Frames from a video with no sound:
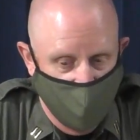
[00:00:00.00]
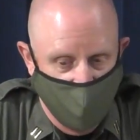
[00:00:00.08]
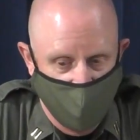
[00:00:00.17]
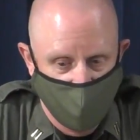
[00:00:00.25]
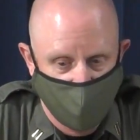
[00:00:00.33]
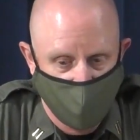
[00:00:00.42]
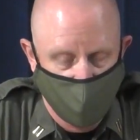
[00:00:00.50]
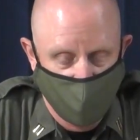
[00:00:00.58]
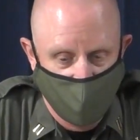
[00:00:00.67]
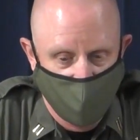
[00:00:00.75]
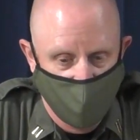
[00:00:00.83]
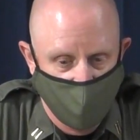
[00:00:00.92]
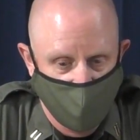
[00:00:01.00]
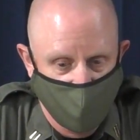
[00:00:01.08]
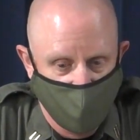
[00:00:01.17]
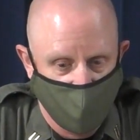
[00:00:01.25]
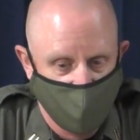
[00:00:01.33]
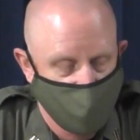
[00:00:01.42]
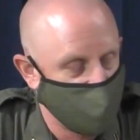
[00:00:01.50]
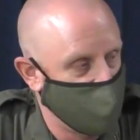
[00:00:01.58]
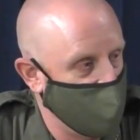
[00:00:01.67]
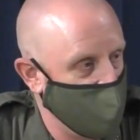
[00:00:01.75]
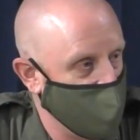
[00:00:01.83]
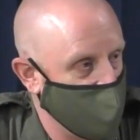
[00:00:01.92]
and certainly the
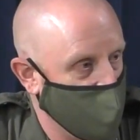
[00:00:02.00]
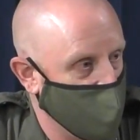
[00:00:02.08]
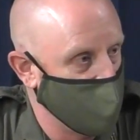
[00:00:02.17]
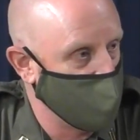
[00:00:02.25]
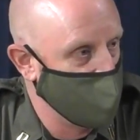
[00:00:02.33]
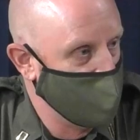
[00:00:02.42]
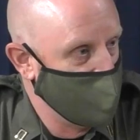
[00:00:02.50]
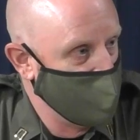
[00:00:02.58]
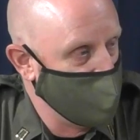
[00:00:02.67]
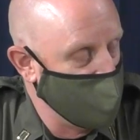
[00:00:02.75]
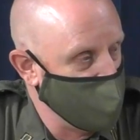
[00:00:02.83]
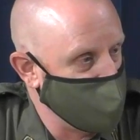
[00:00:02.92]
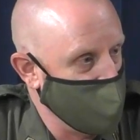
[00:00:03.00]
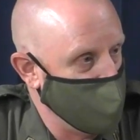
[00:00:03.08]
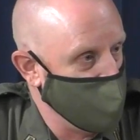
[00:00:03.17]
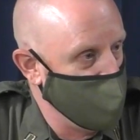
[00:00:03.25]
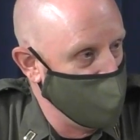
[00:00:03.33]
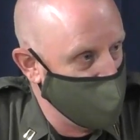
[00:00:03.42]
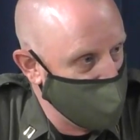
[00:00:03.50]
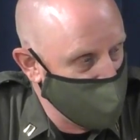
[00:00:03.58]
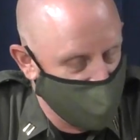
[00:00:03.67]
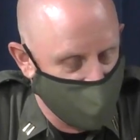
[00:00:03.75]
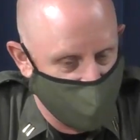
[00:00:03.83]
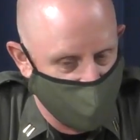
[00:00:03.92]
diversifying our uh, deputy
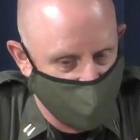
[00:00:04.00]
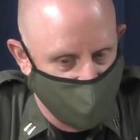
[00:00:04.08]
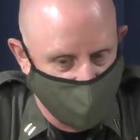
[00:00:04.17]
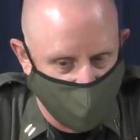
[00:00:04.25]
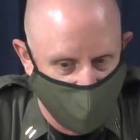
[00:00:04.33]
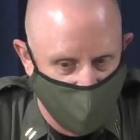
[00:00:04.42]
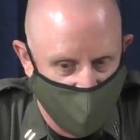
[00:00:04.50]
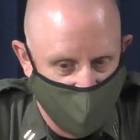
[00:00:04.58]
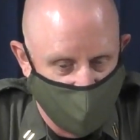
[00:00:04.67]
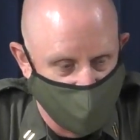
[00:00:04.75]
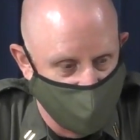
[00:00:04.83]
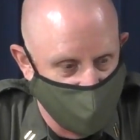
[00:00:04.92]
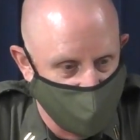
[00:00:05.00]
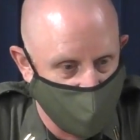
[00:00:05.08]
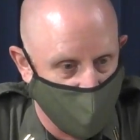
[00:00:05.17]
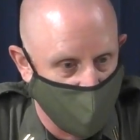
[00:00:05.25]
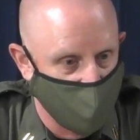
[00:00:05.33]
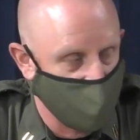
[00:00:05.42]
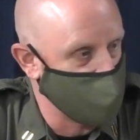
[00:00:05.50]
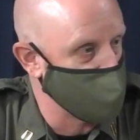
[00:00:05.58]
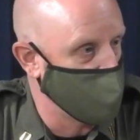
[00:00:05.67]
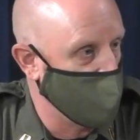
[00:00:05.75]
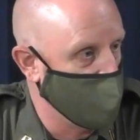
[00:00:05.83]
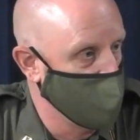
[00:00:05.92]
uh, uh, bank is, is important to us
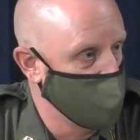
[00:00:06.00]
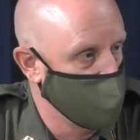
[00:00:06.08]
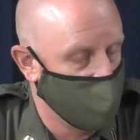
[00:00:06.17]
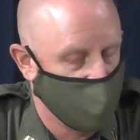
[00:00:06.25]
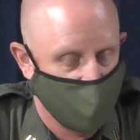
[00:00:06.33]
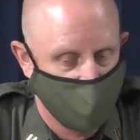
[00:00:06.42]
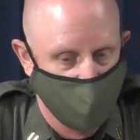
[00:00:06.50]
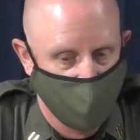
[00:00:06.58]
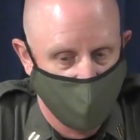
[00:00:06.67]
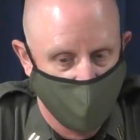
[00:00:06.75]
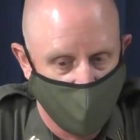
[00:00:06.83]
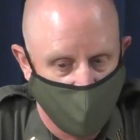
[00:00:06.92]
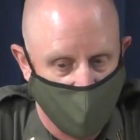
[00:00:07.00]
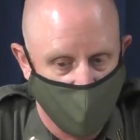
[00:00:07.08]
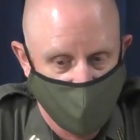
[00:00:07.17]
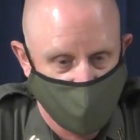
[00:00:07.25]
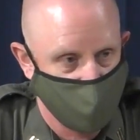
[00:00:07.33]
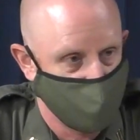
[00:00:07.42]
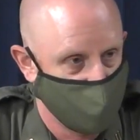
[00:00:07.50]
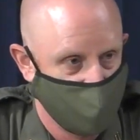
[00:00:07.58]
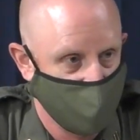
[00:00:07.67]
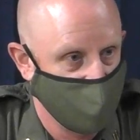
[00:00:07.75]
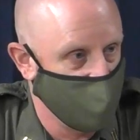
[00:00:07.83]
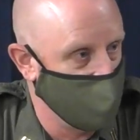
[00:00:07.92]
as well. Um, you know, we're always
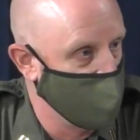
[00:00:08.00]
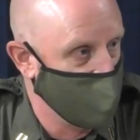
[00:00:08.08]
interested in,